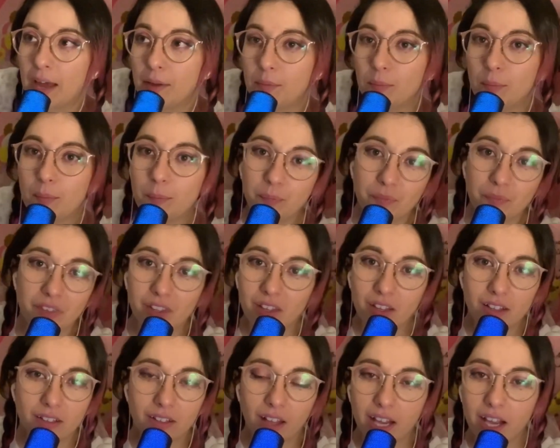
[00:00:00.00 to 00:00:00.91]
And,
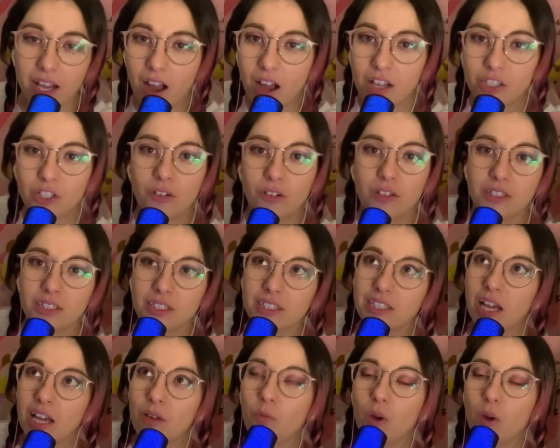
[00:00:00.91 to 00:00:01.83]
like, I don't
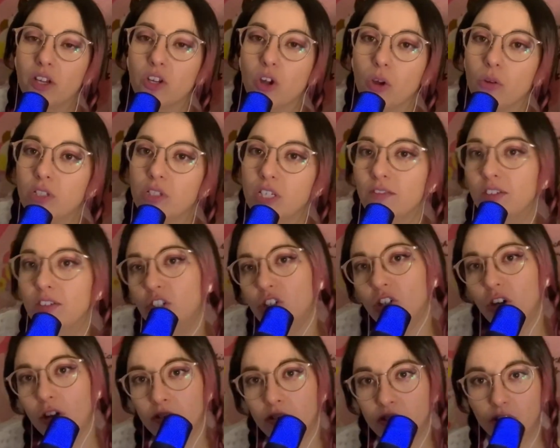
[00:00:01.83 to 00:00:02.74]
understand why no
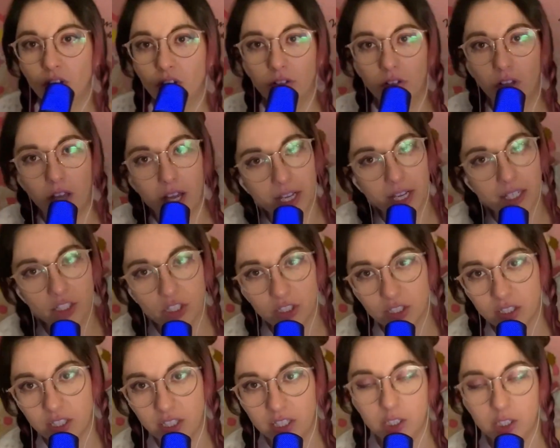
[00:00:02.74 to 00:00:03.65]
TV shows don't, like,
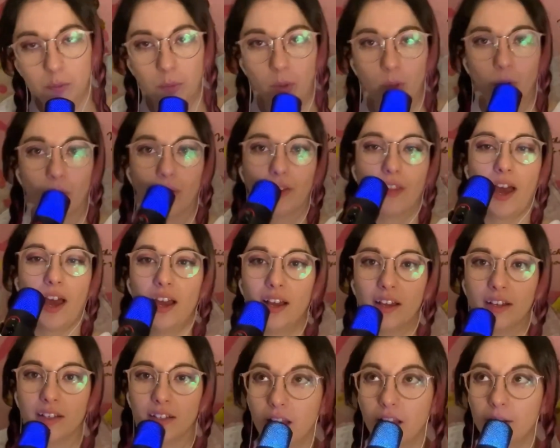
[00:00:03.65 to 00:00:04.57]
just explore
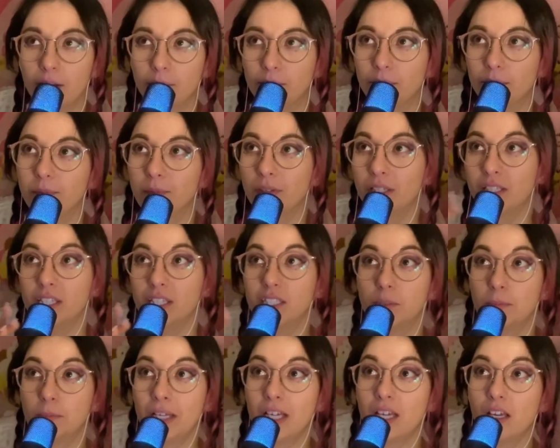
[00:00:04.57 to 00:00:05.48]
that. And then
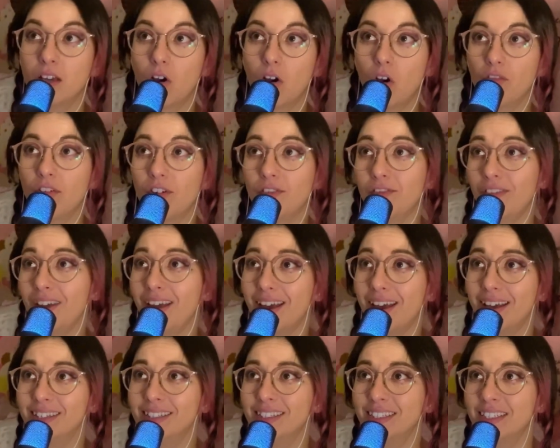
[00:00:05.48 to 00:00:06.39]
speaking of
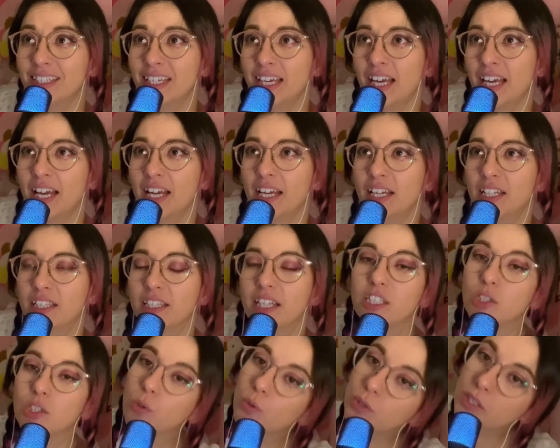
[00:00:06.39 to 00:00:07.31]
affairs,
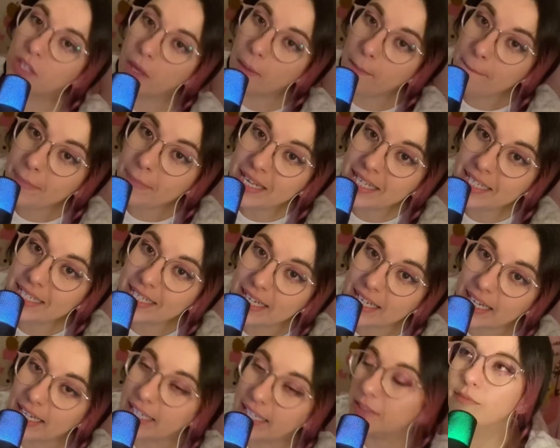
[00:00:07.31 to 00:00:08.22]
there's also
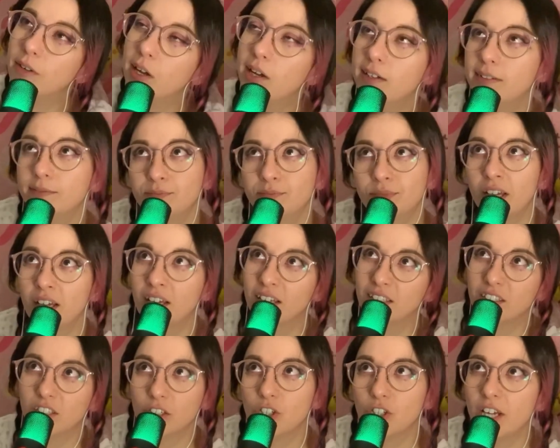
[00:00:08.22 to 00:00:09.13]
Mindy.
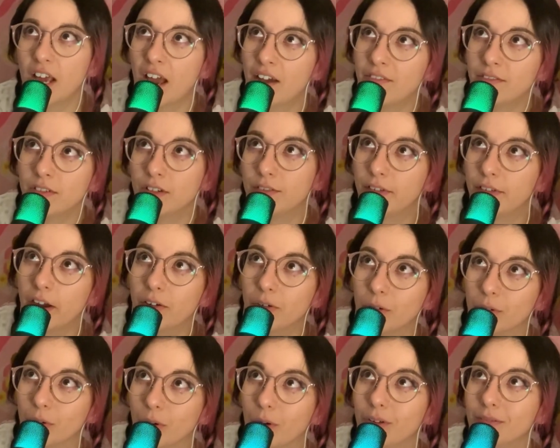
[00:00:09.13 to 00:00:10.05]
Does she have an affair
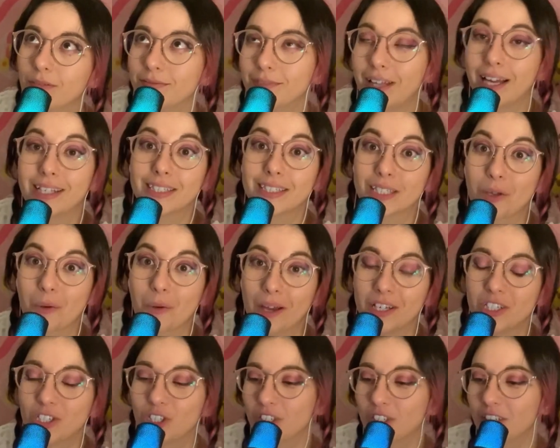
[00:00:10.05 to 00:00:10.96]
or not? That's the
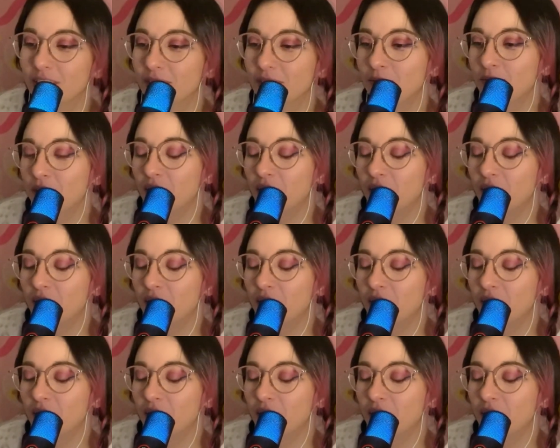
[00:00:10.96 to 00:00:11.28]
question.